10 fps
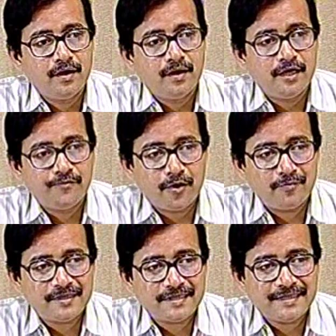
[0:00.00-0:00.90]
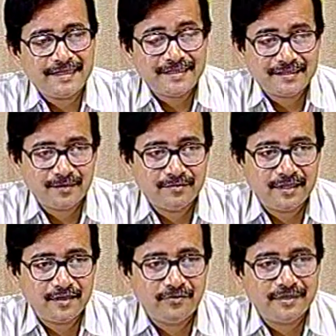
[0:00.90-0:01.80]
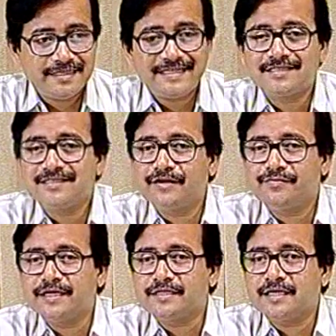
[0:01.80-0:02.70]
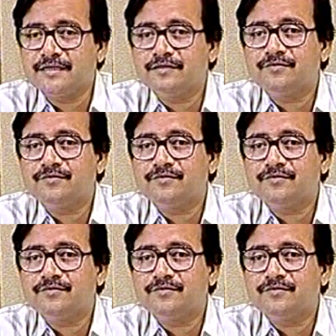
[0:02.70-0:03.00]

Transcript: Information is something which needs definition.